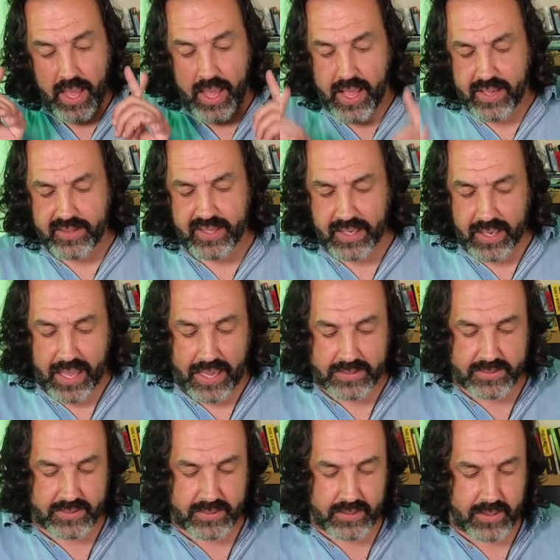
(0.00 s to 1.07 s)
And the
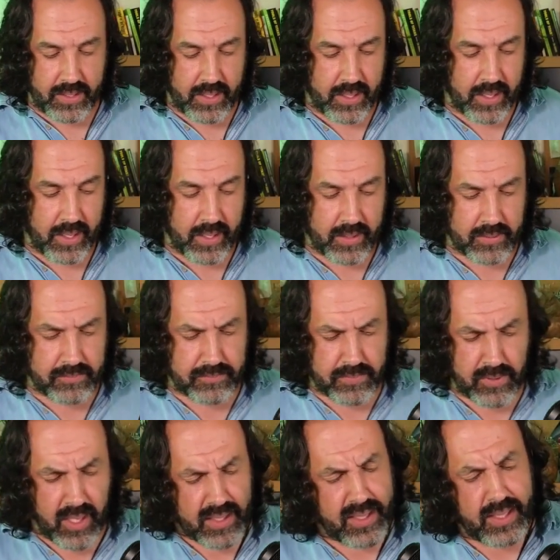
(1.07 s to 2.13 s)
last,
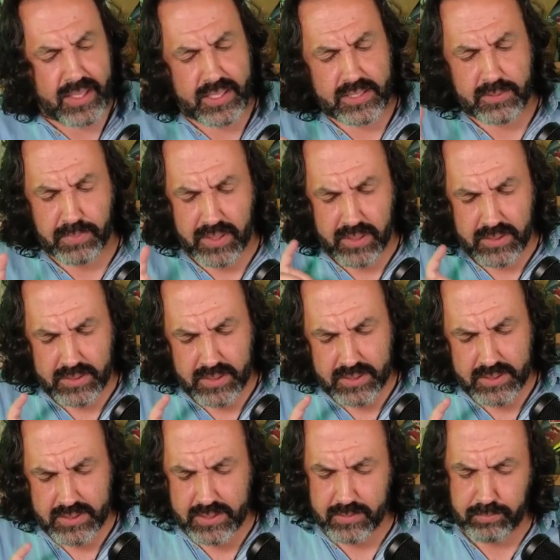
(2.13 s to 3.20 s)
and not the least, because
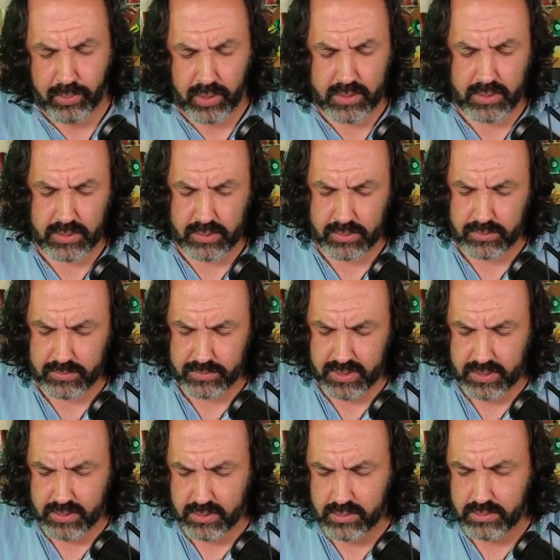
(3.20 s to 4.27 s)
this is important too,
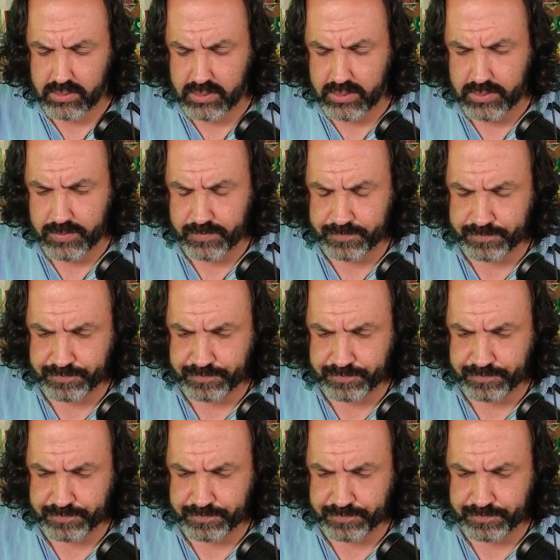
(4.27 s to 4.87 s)
because